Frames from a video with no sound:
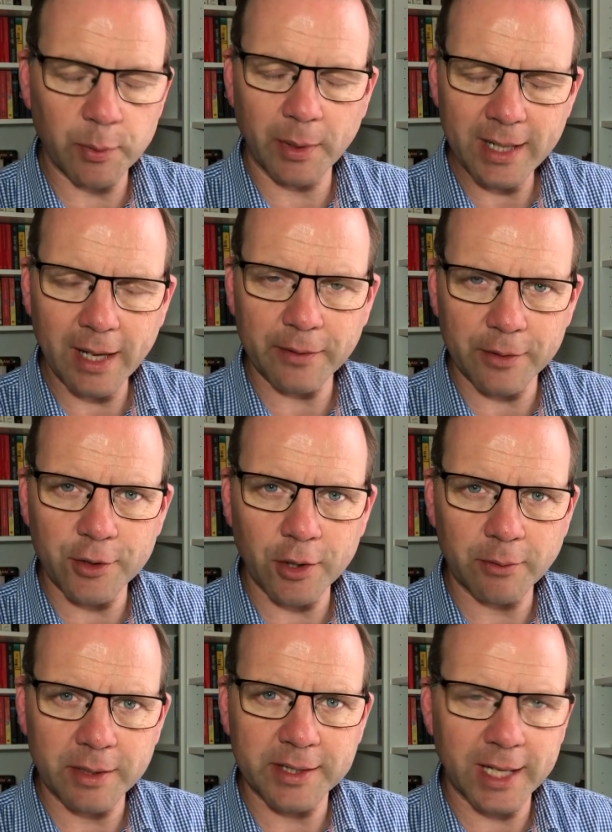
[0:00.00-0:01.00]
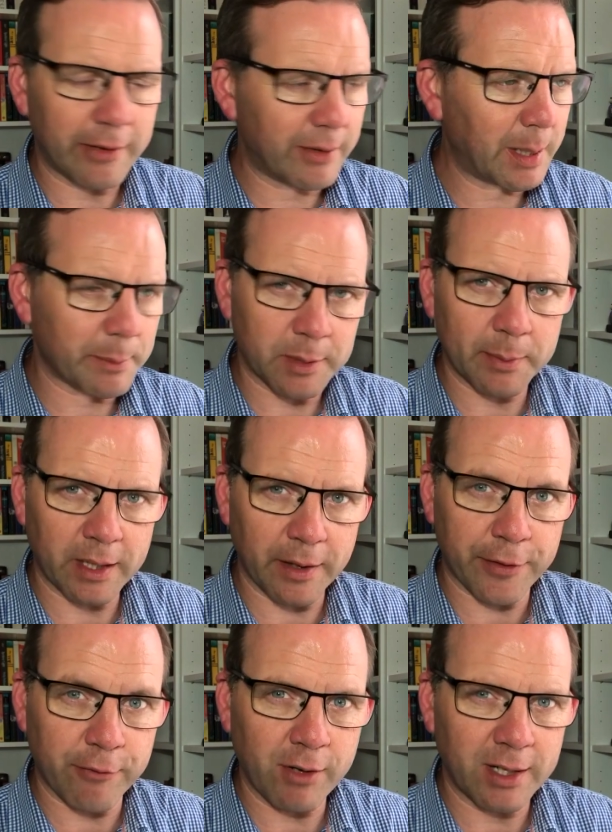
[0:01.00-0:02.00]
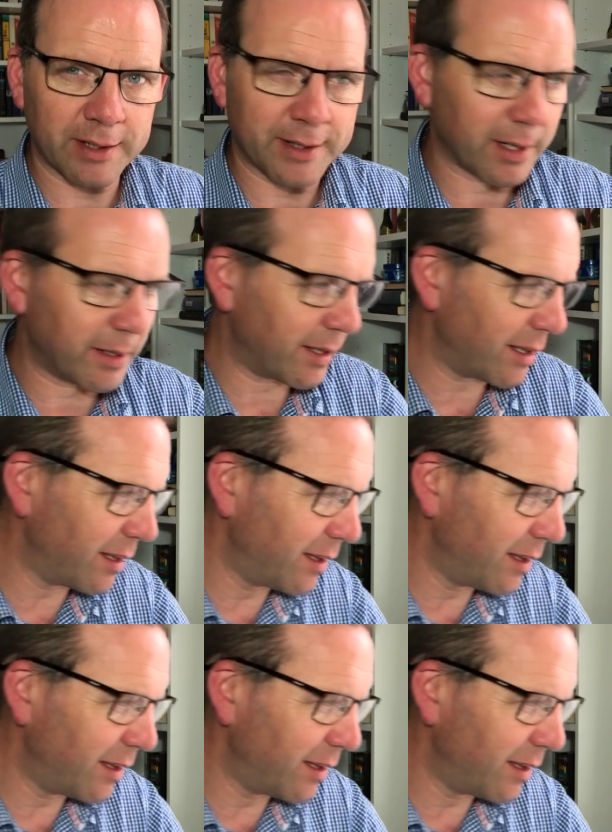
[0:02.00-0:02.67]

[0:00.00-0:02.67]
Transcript: 28th of June is gearing up to be a thriller day.